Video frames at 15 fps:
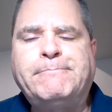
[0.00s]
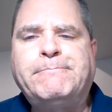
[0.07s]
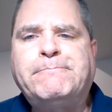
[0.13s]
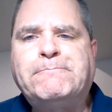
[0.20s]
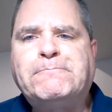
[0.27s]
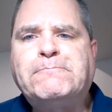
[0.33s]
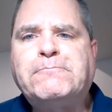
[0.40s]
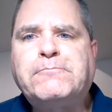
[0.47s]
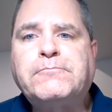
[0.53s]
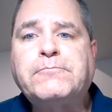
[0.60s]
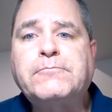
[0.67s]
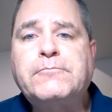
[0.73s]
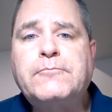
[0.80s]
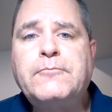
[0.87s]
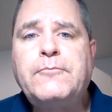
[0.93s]

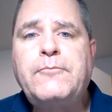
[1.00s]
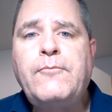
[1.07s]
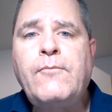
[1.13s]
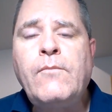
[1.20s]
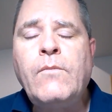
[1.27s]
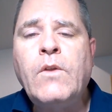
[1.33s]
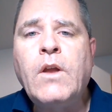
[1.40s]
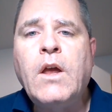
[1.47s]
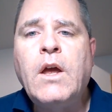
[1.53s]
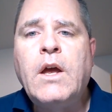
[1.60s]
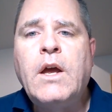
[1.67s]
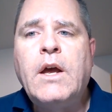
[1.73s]
No one is speaking in this clip.